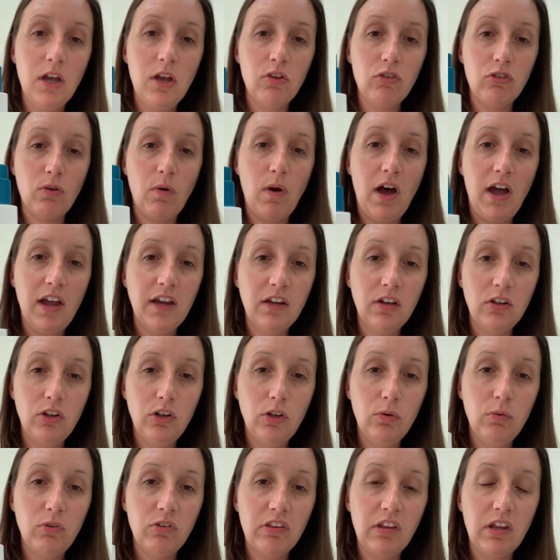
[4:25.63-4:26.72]
So I could
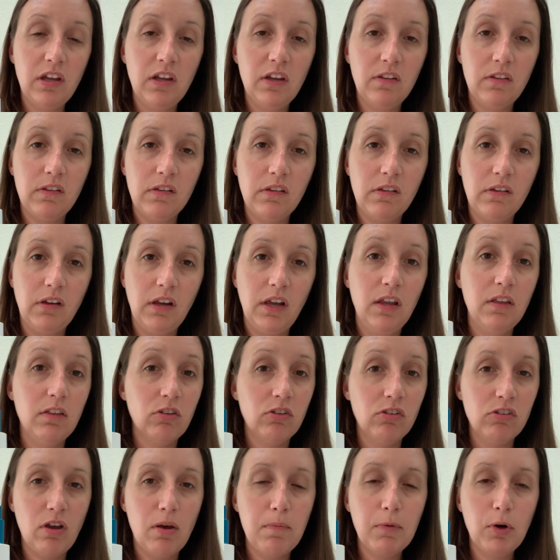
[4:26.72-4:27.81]
use this in the
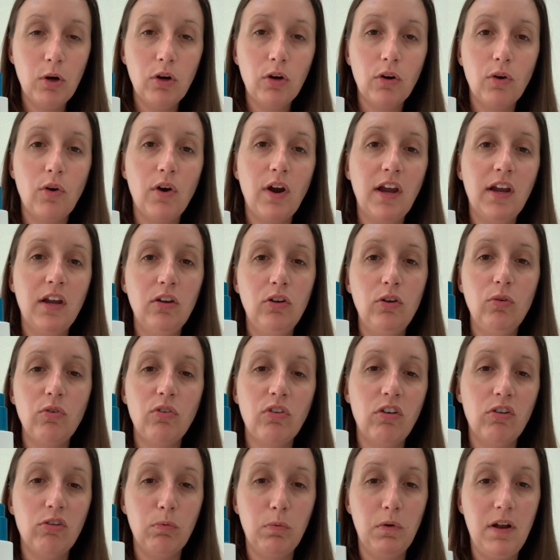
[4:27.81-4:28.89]
summer or I could use
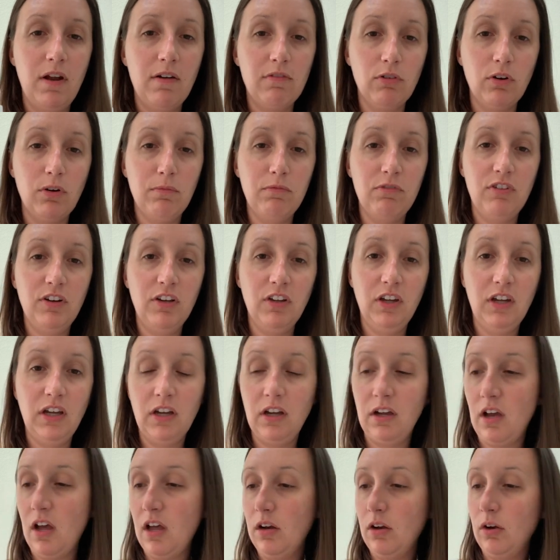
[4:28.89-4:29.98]
this whenever I'm feeling
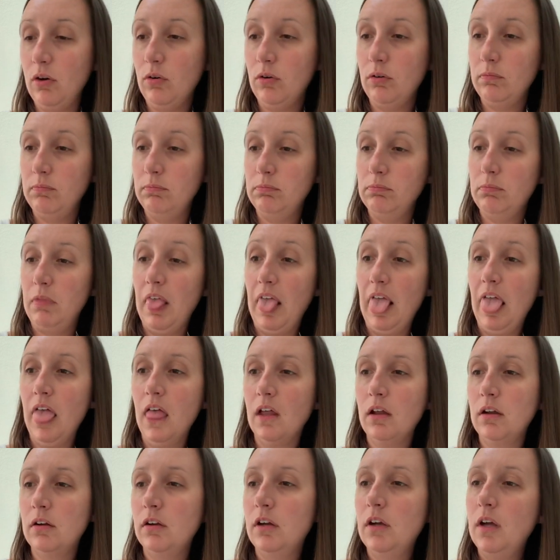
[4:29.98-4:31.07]
kind of
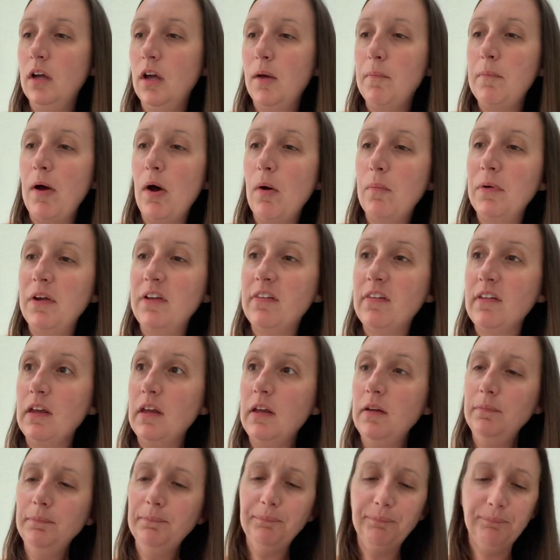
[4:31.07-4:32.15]
bleh about my
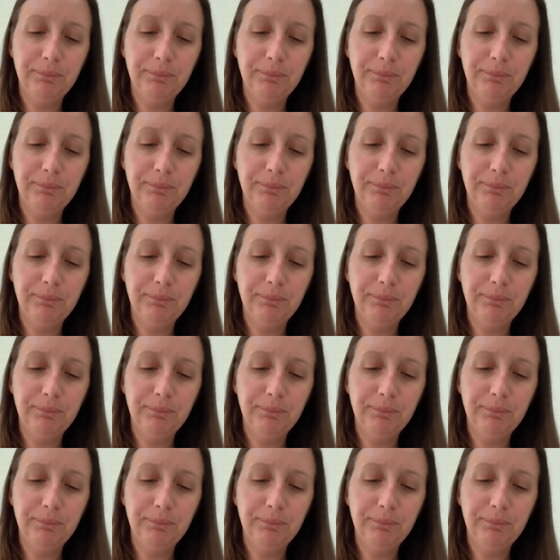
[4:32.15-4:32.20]
skin.